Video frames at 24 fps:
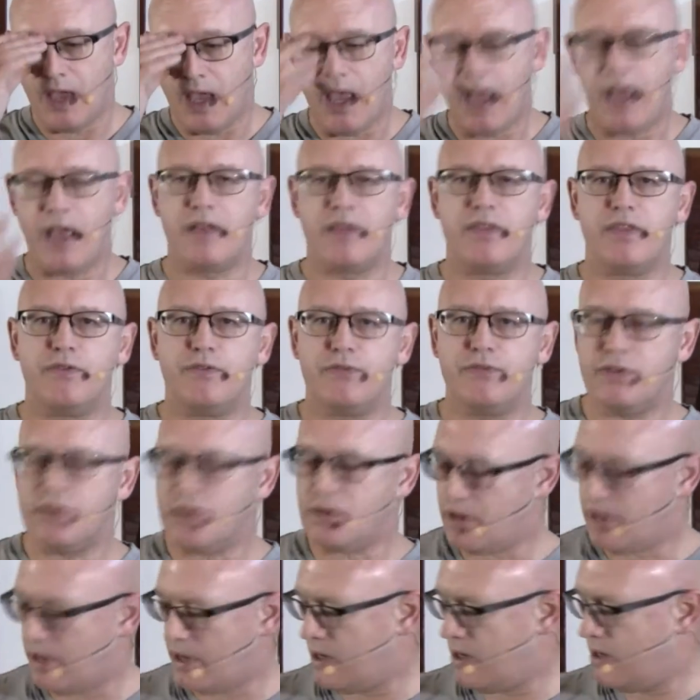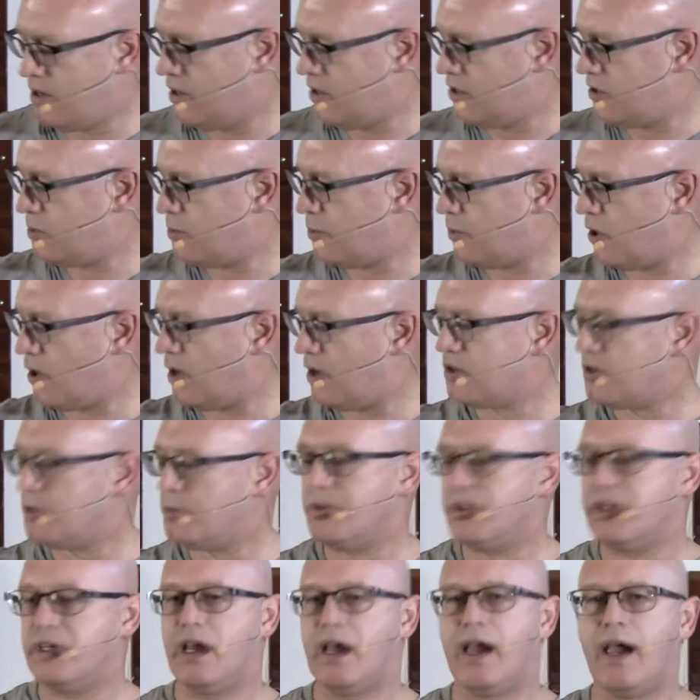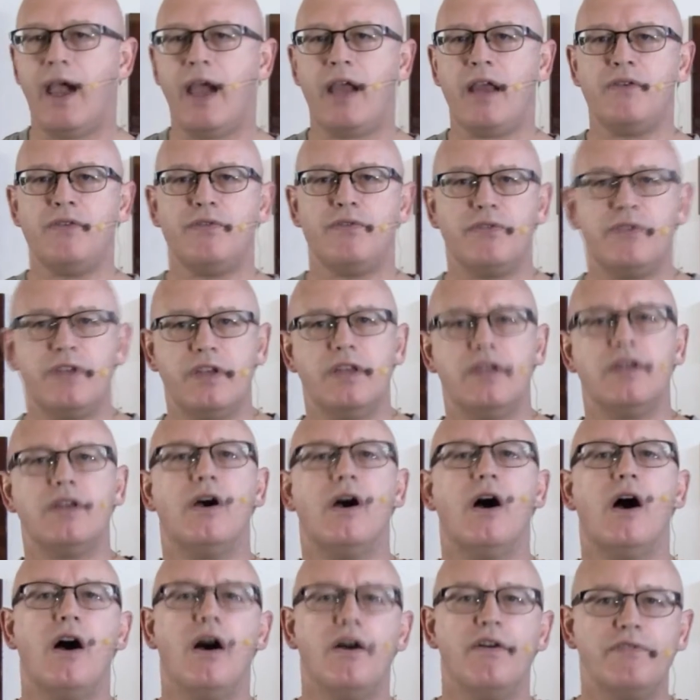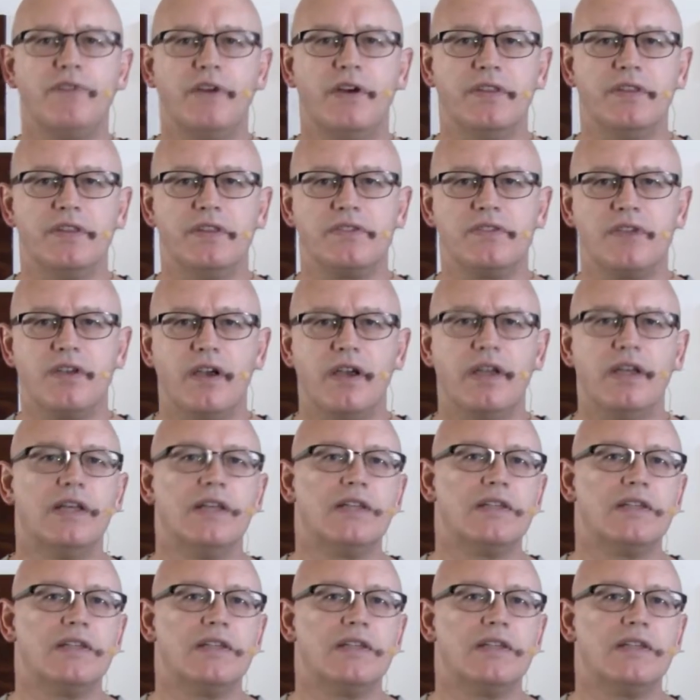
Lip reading: and the fill light is approximately 8 feet off on the side.